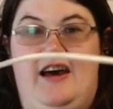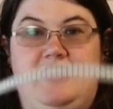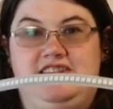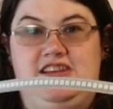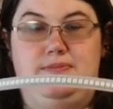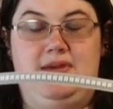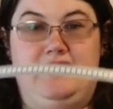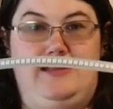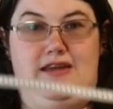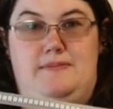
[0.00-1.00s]

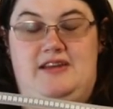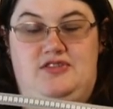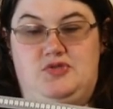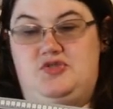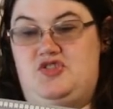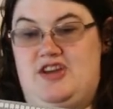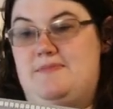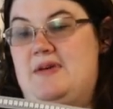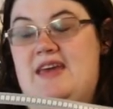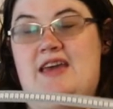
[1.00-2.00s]
RGB NeoPixel
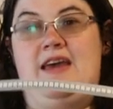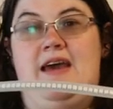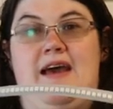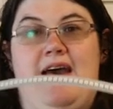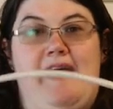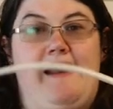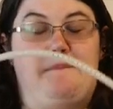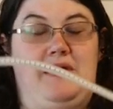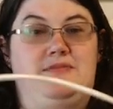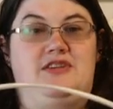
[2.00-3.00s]
strip, uh,
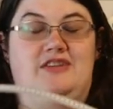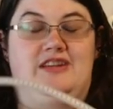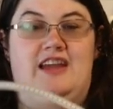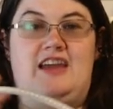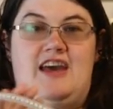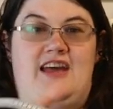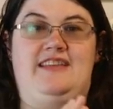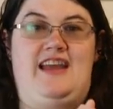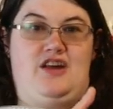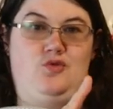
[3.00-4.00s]
but I'm just going to
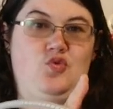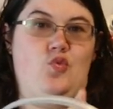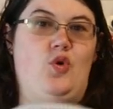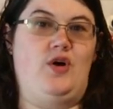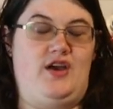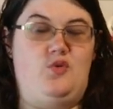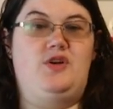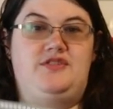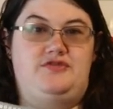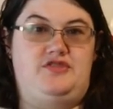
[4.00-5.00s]
cut down what I
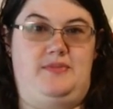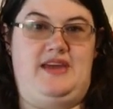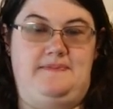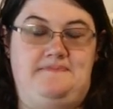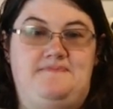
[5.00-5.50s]
want from it.